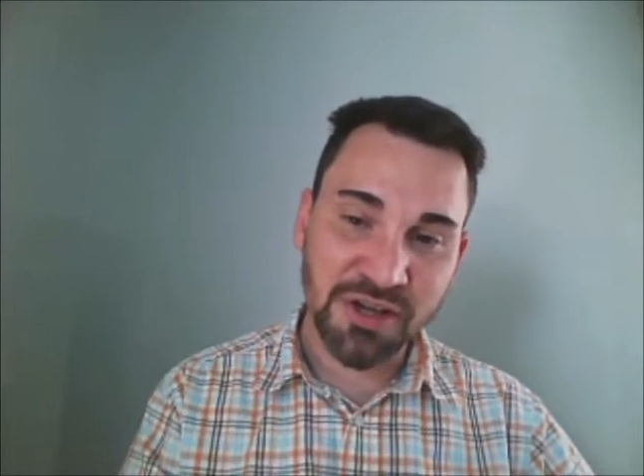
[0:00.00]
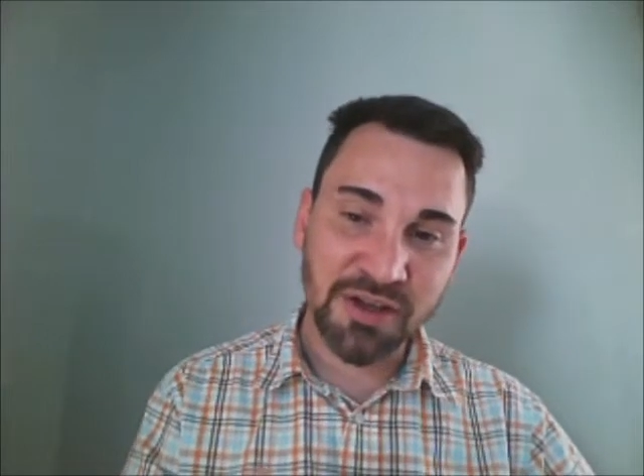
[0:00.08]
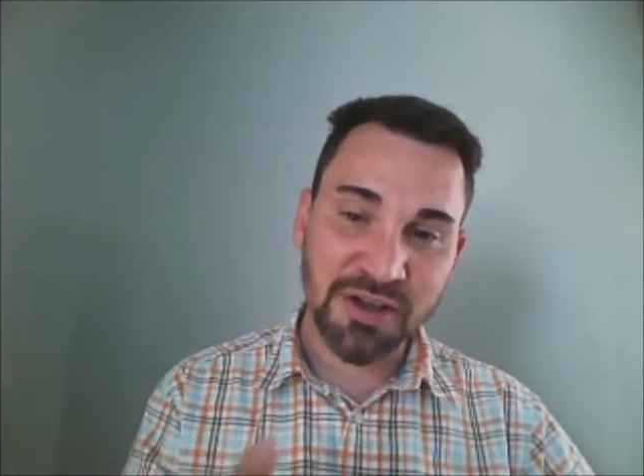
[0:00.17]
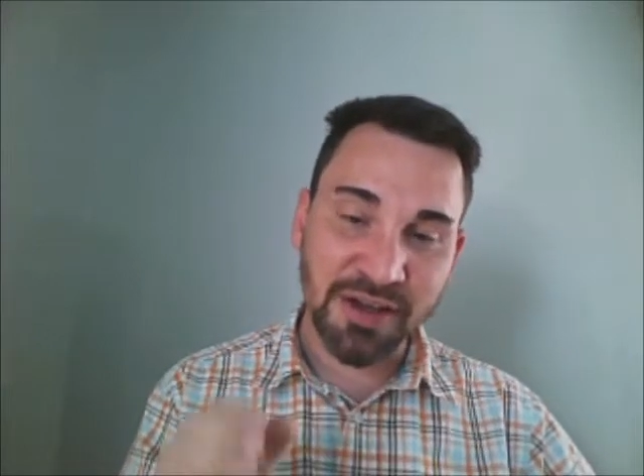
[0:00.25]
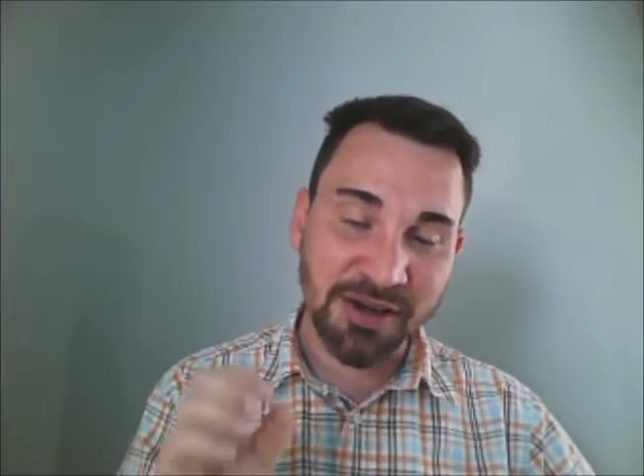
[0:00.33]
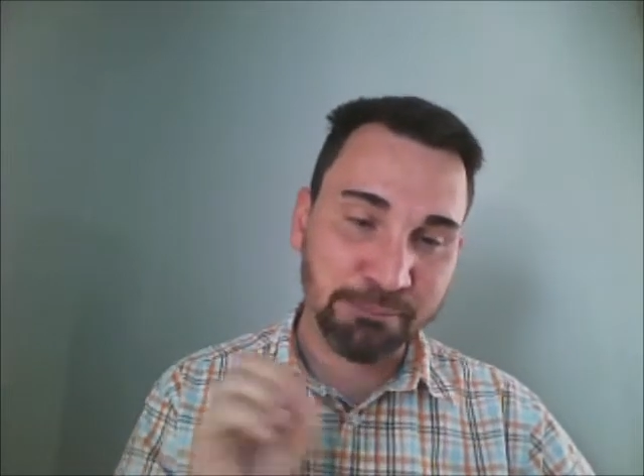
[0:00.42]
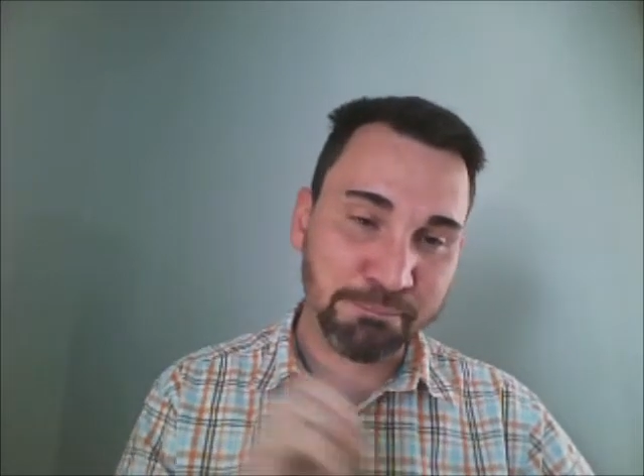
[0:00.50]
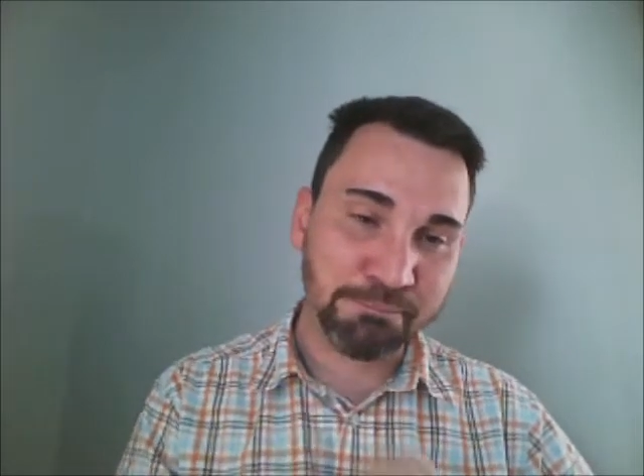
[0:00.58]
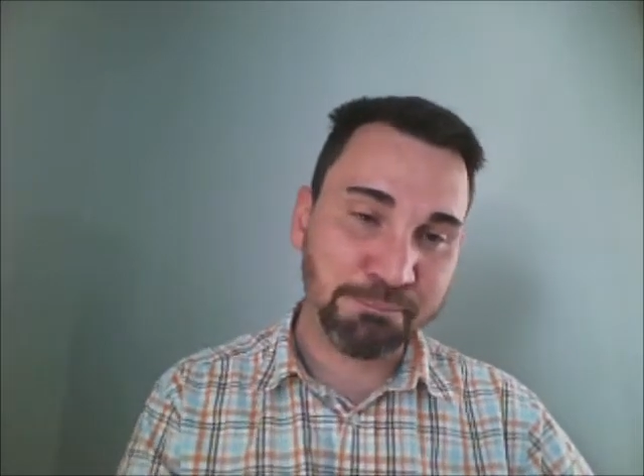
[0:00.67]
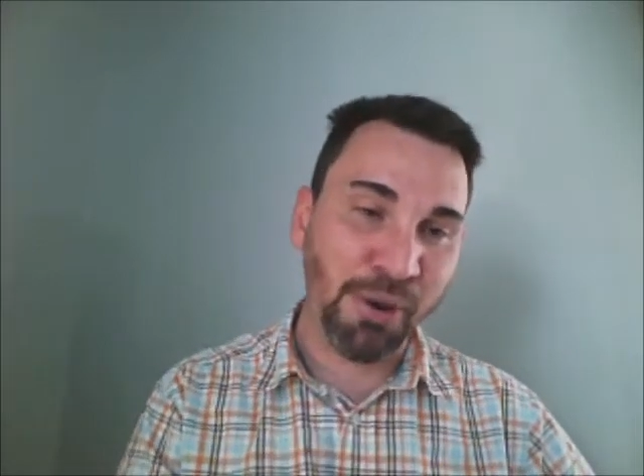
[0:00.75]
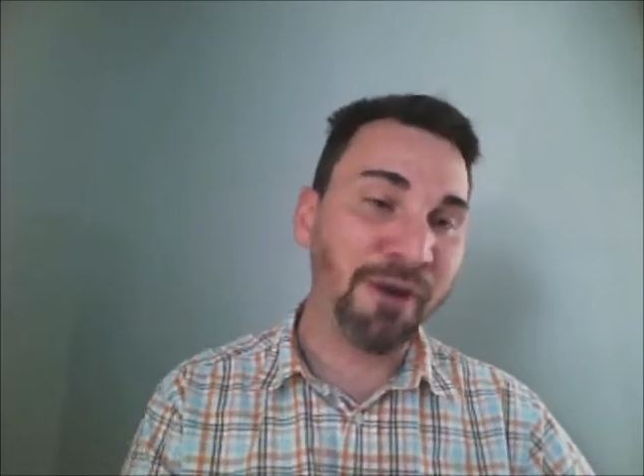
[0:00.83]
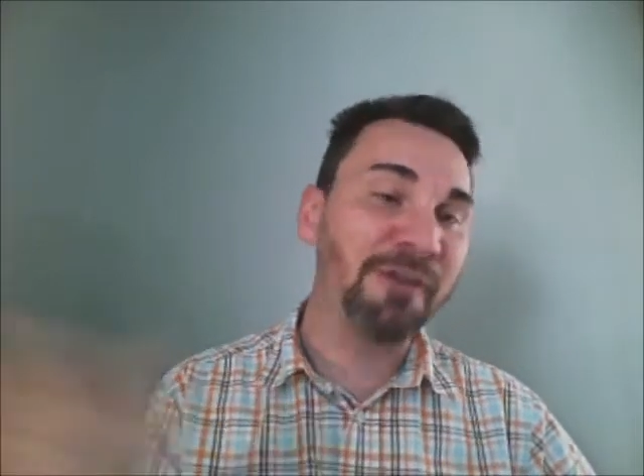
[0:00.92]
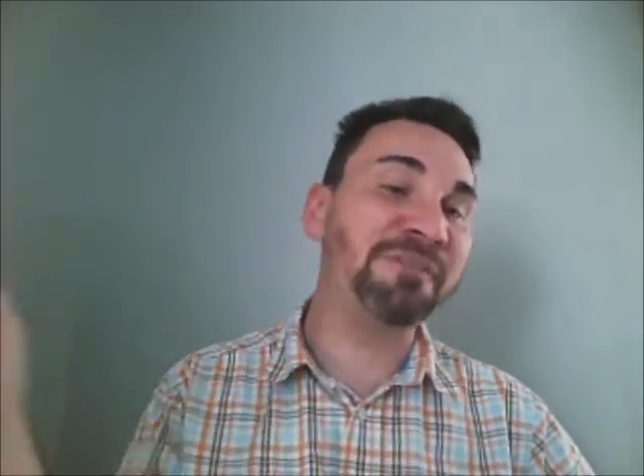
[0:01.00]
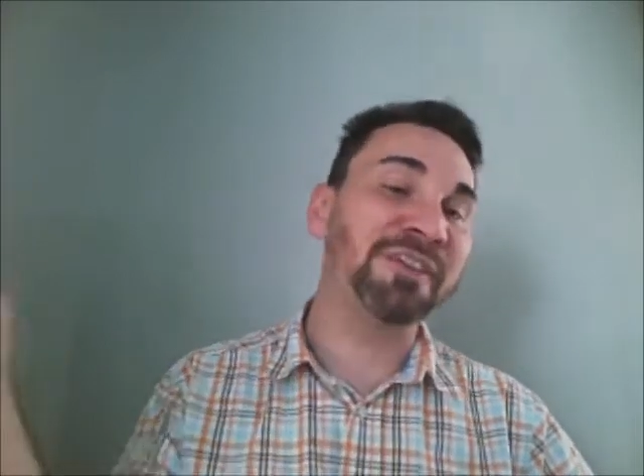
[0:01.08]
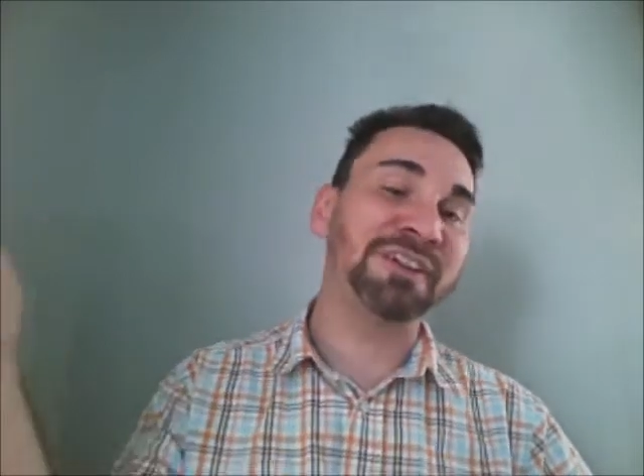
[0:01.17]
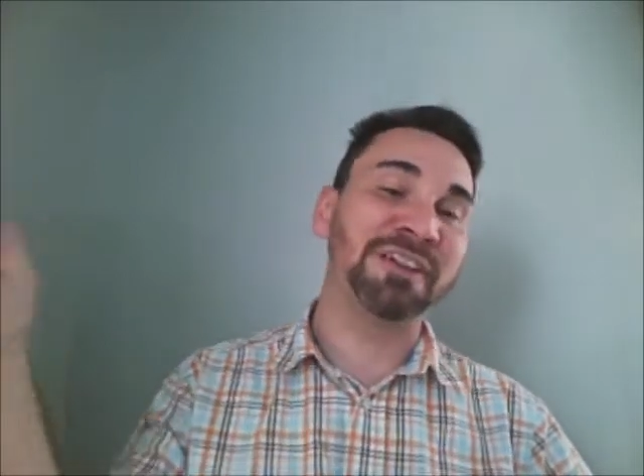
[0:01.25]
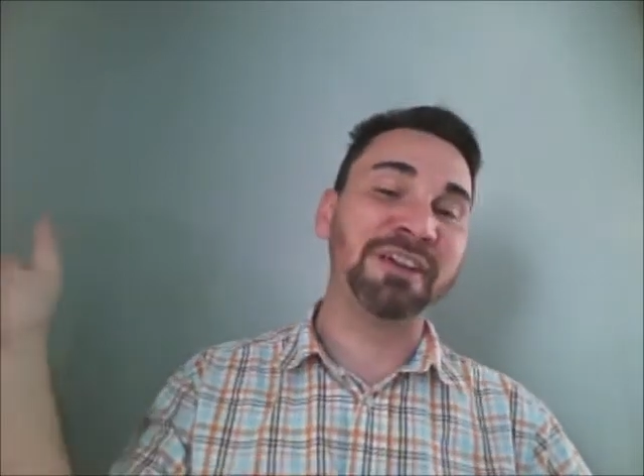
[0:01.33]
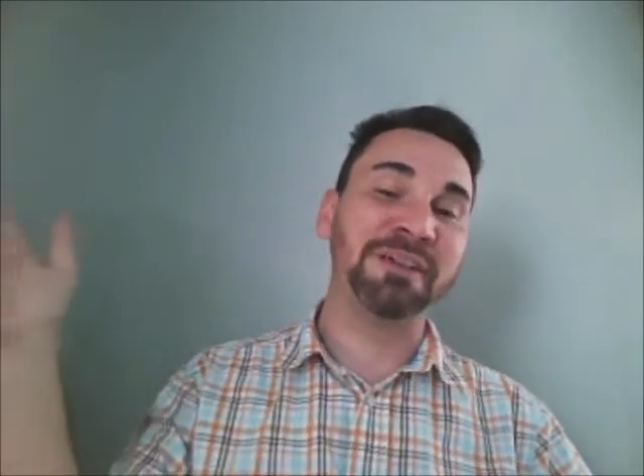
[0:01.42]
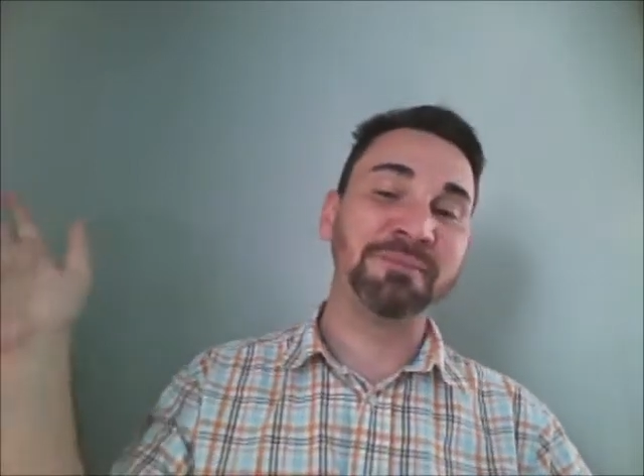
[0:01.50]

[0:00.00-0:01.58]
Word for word: So his word on the